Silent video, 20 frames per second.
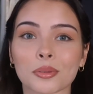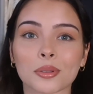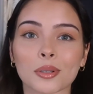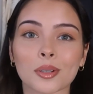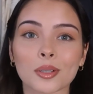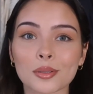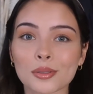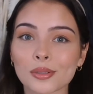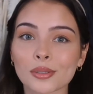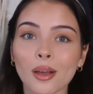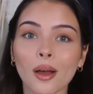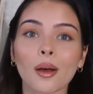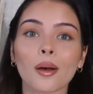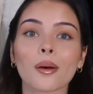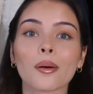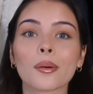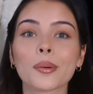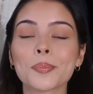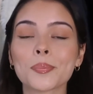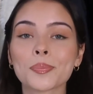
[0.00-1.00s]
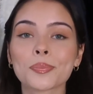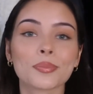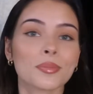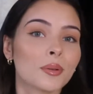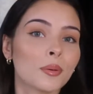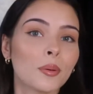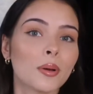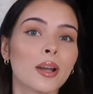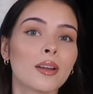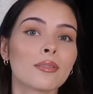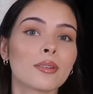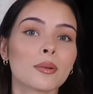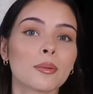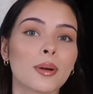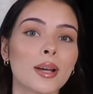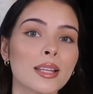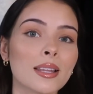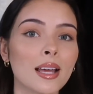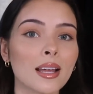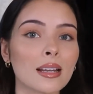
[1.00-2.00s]
for. So whatever
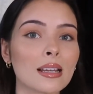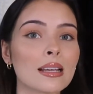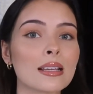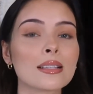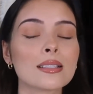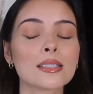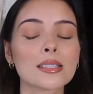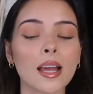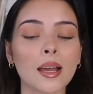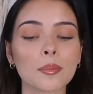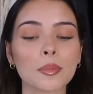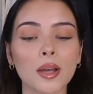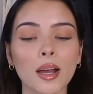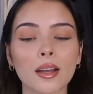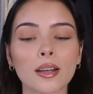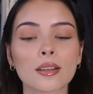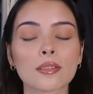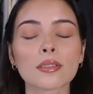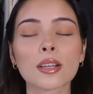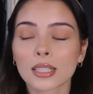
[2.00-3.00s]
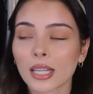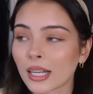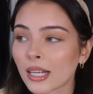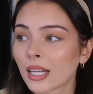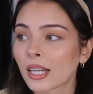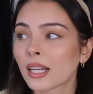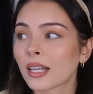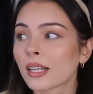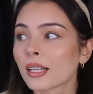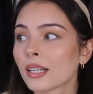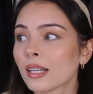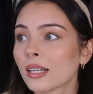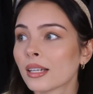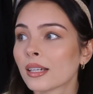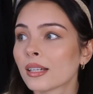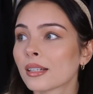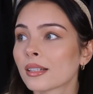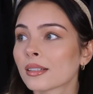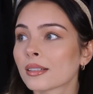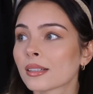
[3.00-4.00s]
way that is, I'm kind of letting
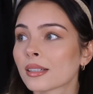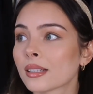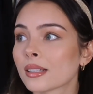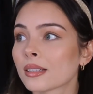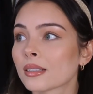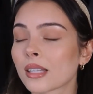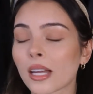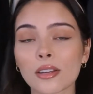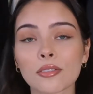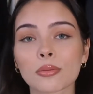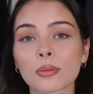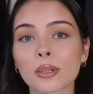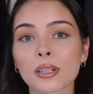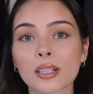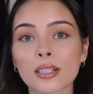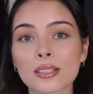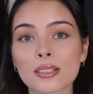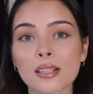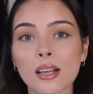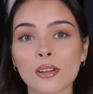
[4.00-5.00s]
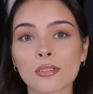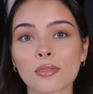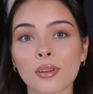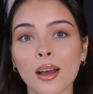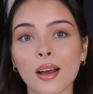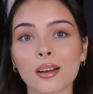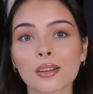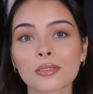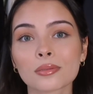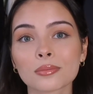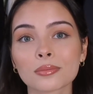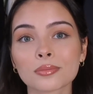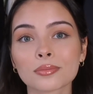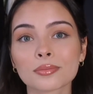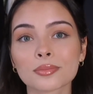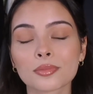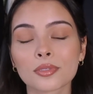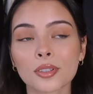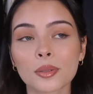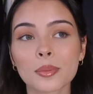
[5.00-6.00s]
life work itself out
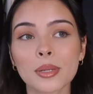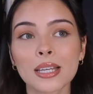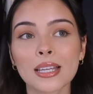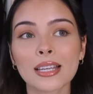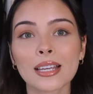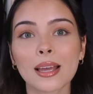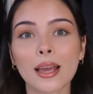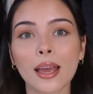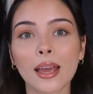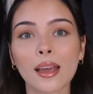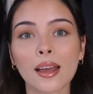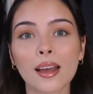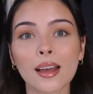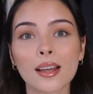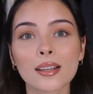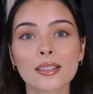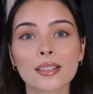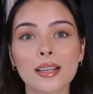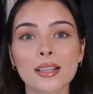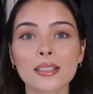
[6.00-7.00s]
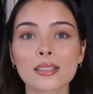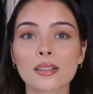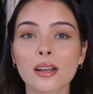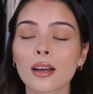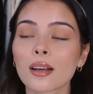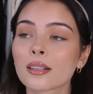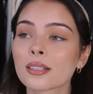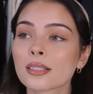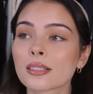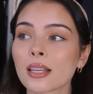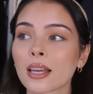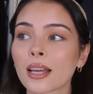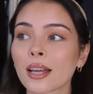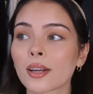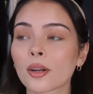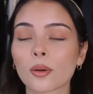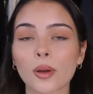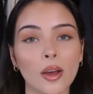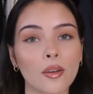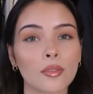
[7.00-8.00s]
for me. And it's not saying I
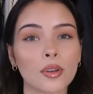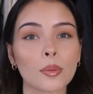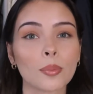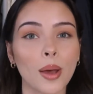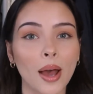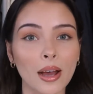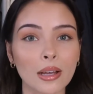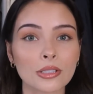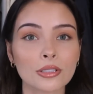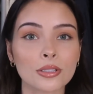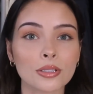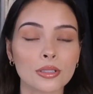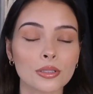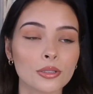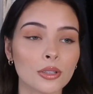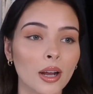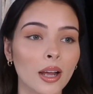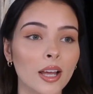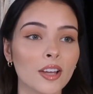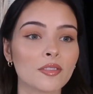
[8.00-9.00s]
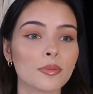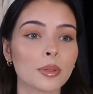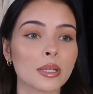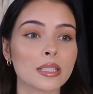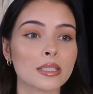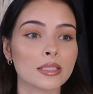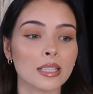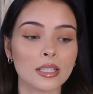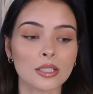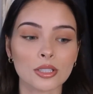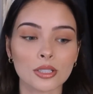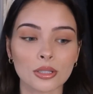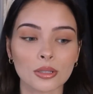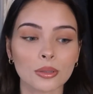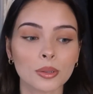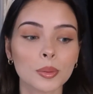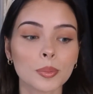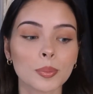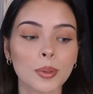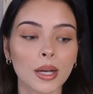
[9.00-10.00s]
don't have any passion or drive, because I
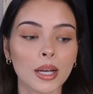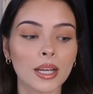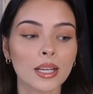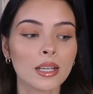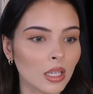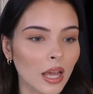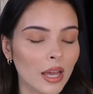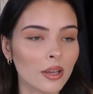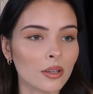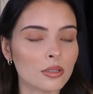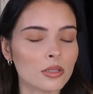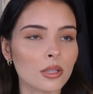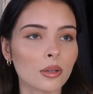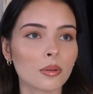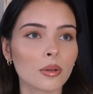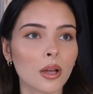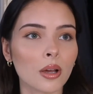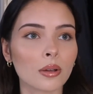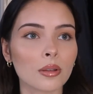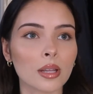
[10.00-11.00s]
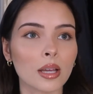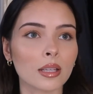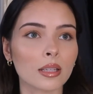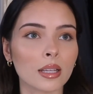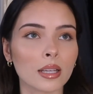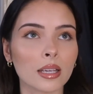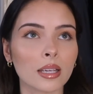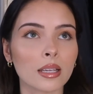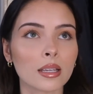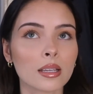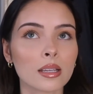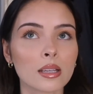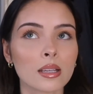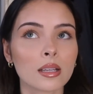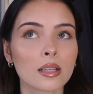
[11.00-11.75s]
do, but I also know that like